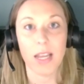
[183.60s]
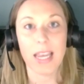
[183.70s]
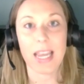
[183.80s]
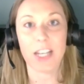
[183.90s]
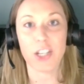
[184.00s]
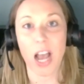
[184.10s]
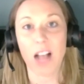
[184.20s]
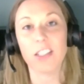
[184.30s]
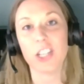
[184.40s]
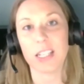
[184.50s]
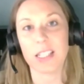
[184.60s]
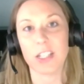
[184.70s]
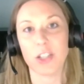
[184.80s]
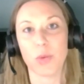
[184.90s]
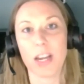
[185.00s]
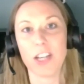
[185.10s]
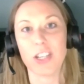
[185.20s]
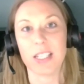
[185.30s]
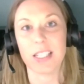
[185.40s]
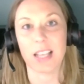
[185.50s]
and challenging
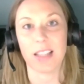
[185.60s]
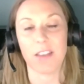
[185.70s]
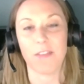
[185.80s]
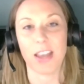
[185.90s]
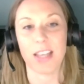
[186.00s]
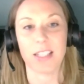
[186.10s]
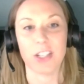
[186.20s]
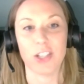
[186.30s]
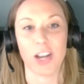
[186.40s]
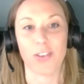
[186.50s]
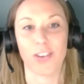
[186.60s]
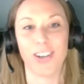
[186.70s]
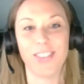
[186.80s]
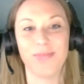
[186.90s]
situations that they face in general.